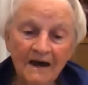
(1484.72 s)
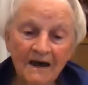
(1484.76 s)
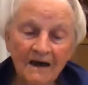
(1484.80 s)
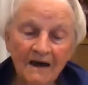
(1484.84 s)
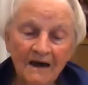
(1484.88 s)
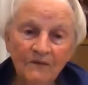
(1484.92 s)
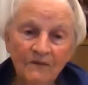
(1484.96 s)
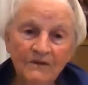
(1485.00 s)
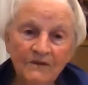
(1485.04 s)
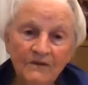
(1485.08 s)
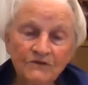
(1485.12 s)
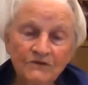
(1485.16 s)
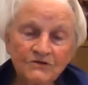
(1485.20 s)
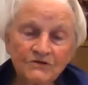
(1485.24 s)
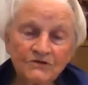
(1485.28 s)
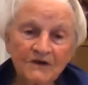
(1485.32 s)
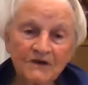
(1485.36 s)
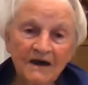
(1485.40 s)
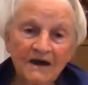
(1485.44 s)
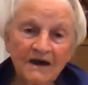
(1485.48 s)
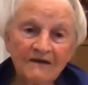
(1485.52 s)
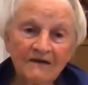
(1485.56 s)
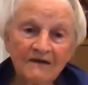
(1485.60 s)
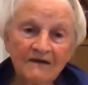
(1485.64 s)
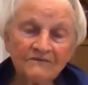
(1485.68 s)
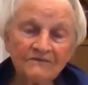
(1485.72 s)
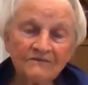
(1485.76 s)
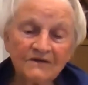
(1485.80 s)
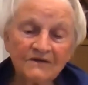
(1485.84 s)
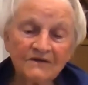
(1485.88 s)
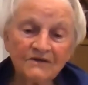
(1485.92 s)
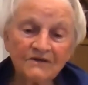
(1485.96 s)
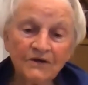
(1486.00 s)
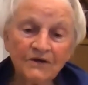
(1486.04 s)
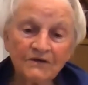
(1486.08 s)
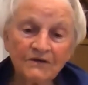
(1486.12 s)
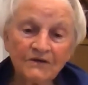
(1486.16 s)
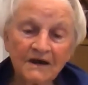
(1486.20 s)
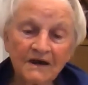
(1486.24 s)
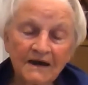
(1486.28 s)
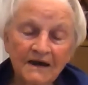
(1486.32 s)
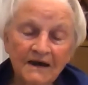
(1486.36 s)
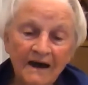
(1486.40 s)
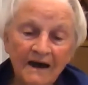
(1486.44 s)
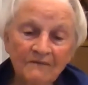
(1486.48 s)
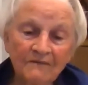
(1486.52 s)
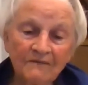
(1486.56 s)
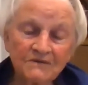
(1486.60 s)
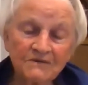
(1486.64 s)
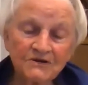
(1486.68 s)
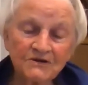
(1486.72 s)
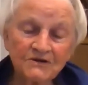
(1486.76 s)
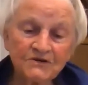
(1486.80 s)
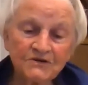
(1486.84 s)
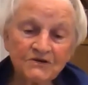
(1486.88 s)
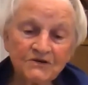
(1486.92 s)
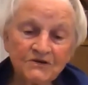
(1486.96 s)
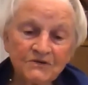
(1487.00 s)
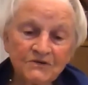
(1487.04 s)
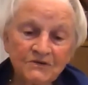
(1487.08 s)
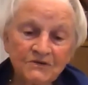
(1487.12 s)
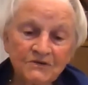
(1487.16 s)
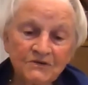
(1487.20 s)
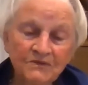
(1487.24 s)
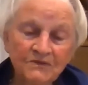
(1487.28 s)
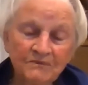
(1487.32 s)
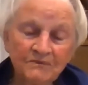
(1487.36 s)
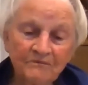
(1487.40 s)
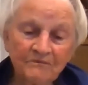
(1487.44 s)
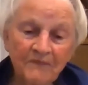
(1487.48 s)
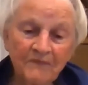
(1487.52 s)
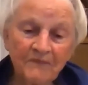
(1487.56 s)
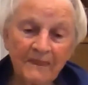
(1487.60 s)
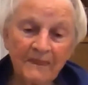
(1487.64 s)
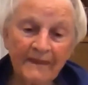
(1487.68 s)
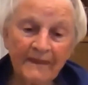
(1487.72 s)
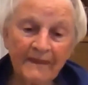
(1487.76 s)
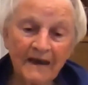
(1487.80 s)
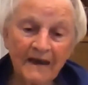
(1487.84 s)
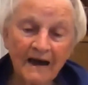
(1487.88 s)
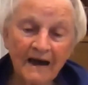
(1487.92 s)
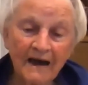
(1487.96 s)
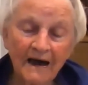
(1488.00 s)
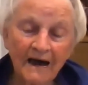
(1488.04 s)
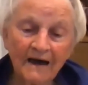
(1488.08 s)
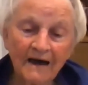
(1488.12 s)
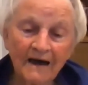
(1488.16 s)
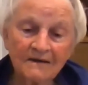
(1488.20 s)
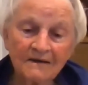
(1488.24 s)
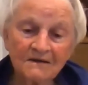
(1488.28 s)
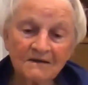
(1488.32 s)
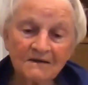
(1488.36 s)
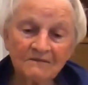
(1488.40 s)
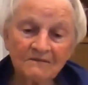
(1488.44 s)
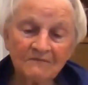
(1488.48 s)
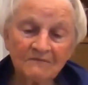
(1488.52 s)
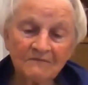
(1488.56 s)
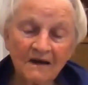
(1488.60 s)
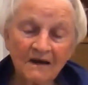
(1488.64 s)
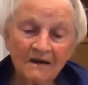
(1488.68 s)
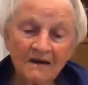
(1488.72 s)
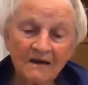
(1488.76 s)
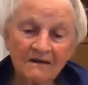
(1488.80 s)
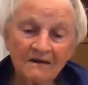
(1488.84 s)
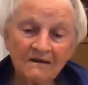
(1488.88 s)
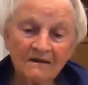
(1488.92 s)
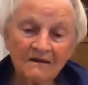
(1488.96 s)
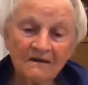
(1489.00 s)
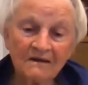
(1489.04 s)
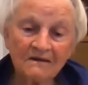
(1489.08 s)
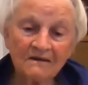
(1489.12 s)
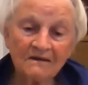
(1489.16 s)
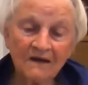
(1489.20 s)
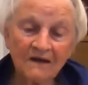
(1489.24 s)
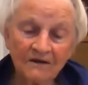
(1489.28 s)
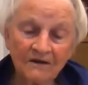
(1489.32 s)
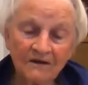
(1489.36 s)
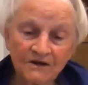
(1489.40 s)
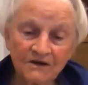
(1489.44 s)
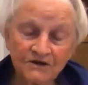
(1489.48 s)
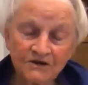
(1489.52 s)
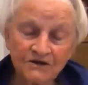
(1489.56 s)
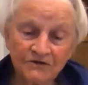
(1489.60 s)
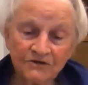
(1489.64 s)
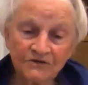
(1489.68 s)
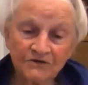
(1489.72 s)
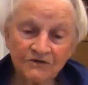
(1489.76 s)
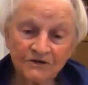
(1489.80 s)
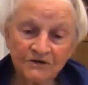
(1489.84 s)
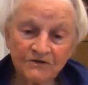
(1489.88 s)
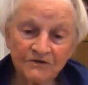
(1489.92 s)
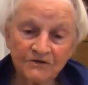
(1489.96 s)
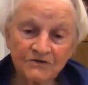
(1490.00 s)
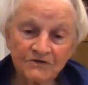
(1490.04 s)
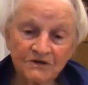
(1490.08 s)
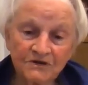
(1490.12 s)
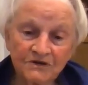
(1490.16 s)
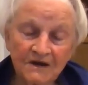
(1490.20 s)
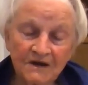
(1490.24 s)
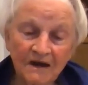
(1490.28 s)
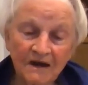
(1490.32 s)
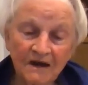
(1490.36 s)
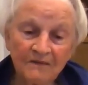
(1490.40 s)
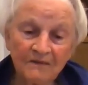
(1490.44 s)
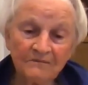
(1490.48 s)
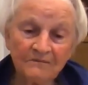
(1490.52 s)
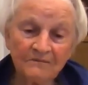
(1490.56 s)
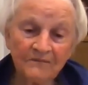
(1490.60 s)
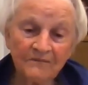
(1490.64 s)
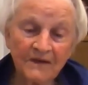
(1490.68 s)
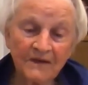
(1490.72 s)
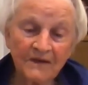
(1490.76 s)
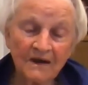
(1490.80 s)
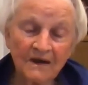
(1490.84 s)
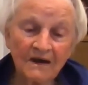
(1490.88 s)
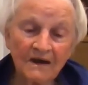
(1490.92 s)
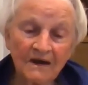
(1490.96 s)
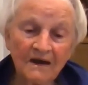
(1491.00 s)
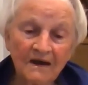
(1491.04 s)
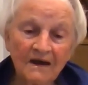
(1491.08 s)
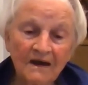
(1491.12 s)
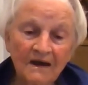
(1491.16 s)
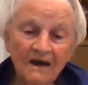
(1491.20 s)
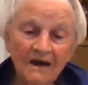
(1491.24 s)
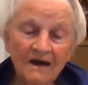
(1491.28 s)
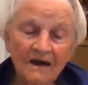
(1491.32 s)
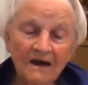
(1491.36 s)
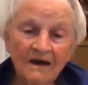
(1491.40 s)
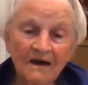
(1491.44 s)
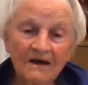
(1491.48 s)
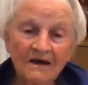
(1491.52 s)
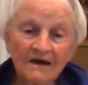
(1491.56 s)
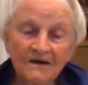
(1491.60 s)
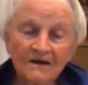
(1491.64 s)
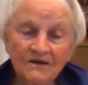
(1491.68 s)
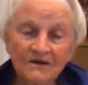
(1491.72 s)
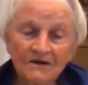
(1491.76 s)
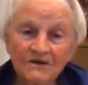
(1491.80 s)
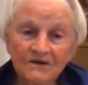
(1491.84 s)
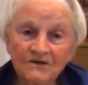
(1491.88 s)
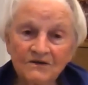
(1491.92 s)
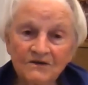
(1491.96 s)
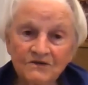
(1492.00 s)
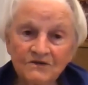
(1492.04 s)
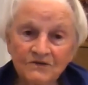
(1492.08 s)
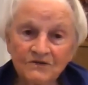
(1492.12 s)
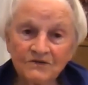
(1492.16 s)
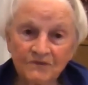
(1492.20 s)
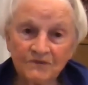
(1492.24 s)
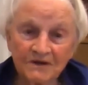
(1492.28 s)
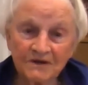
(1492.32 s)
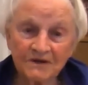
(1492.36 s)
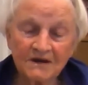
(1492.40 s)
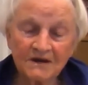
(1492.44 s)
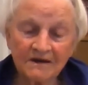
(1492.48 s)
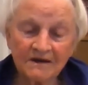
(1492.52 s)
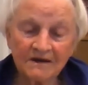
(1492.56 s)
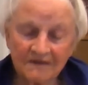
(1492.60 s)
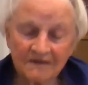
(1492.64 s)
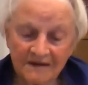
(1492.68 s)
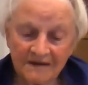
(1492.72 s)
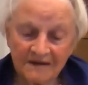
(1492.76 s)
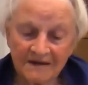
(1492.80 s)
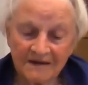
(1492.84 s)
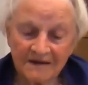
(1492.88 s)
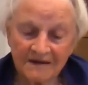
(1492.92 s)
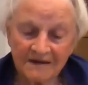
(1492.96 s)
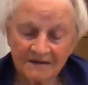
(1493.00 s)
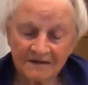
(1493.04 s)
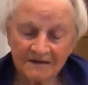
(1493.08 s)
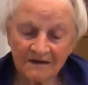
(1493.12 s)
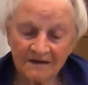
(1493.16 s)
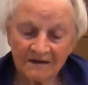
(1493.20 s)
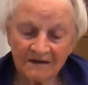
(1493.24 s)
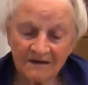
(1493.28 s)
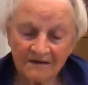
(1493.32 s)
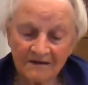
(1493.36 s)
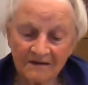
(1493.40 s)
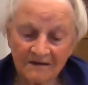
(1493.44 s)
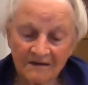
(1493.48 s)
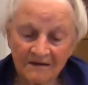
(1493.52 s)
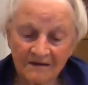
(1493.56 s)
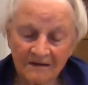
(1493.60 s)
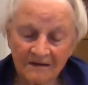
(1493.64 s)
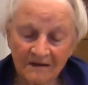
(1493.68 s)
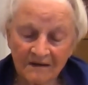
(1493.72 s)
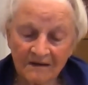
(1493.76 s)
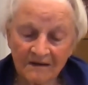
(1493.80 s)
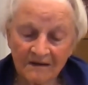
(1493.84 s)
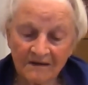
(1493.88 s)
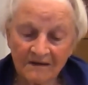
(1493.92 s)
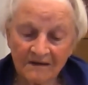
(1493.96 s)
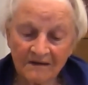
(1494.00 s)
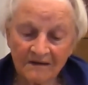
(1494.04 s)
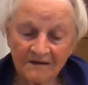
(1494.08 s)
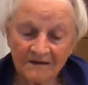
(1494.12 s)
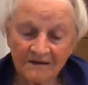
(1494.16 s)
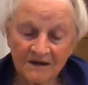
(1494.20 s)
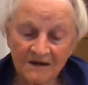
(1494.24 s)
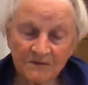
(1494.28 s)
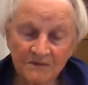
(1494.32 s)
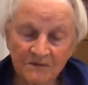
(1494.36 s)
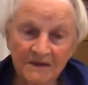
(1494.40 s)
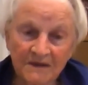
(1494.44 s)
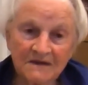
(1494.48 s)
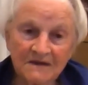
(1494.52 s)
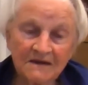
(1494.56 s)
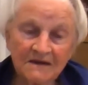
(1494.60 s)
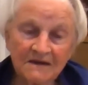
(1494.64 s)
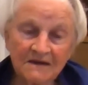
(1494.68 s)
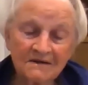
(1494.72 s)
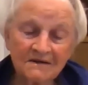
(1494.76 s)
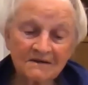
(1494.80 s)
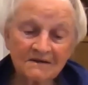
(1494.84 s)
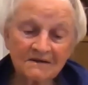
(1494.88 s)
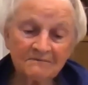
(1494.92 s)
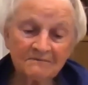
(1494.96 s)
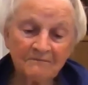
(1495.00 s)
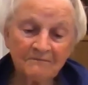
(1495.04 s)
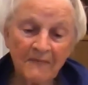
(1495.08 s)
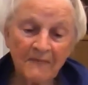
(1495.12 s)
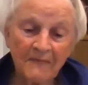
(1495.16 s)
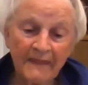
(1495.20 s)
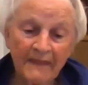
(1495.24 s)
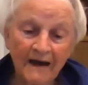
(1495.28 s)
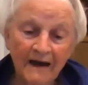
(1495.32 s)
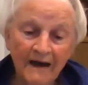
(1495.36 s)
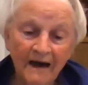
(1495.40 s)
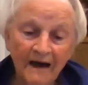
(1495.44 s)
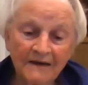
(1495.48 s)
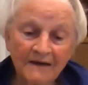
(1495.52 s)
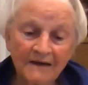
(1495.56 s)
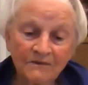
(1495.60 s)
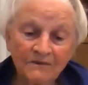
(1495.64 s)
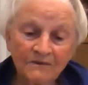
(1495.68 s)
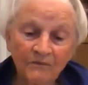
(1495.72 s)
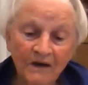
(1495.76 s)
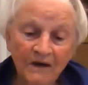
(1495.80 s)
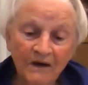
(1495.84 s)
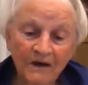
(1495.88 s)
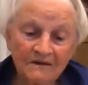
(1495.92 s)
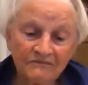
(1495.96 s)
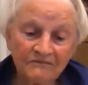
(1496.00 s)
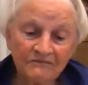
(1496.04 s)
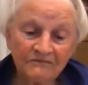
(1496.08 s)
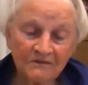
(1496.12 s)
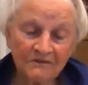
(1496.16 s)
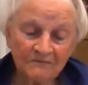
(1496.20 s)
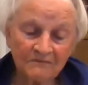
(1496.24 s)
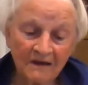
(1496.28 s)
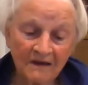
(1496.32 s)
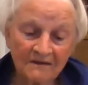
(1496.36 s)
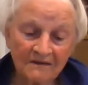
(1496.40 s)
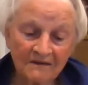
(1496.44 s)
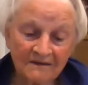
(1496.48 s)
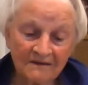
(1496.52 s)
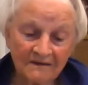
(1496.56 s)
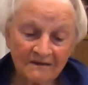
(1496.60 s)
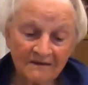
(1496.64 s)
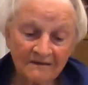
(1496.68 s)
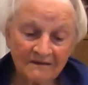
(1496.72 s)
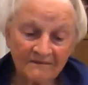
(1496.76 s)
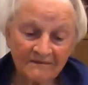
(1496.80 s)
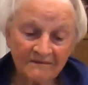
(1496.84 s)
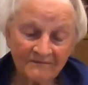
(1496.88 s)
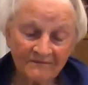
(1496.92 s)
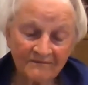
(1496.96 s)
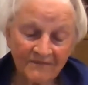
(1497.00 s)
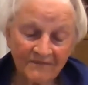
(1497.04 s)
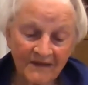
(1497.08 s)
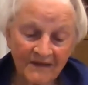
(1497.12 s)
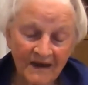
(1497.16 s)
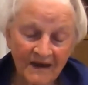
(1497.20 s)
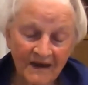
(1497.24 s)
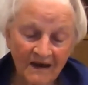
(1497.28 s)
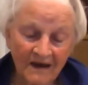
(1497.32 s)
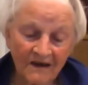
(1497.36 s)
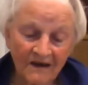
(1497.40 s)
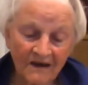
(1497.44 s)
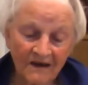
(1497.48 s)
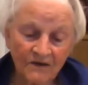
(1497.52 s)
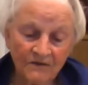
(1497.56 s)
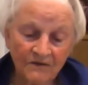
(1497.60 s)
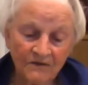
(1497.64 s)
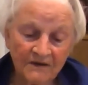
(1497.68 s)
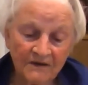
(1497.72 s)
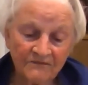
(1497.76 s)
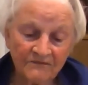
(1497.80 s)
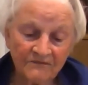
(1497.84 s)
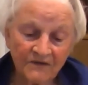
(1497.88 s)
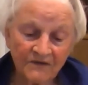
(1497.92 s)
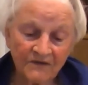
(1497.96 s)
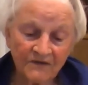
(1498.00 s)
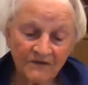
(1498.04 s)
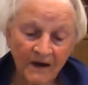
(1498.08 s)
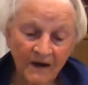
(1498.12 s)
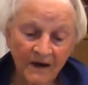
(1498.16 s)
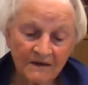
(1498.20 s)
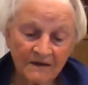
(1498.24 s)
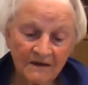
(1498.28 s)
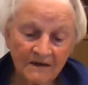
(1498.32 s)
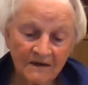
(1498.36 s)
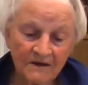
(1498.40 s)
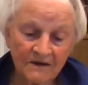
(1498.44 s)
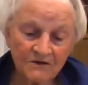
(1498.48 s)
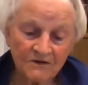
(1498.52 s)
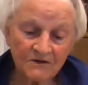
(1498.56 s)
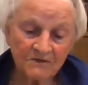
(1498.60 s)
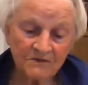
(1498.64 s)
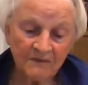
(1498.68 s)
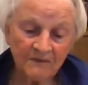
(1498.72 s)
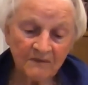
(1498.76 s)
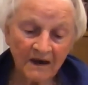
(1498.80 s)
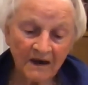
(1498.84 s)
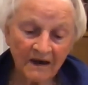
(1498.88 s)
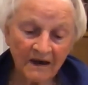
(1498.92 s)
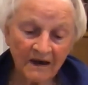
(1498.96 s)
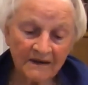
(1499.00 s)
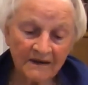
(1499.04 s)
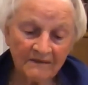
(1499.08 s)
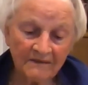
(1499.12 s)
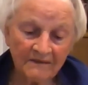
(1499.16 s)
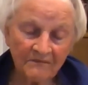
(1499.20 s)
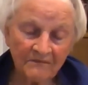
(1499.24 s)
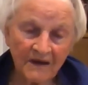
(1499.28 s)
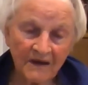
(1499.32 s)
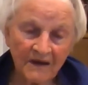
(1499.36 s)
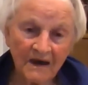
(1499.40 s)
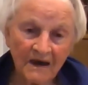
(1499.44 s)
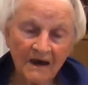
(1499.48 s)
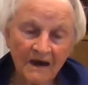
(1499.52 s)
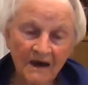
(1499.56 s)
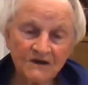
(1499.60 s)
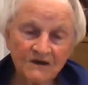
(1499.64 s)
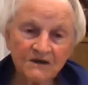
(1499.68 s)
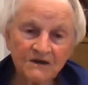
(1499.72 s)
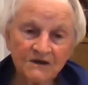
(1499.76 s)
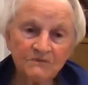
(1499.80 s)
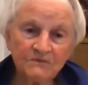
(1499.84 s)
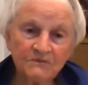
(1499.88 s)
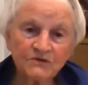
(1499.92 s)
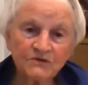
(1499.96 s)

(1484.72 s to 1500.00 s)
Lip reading: We used to have yoga camps too, and my younger children used to come to attend these meetings. I had a wonderful mother who lived quite close by, and she was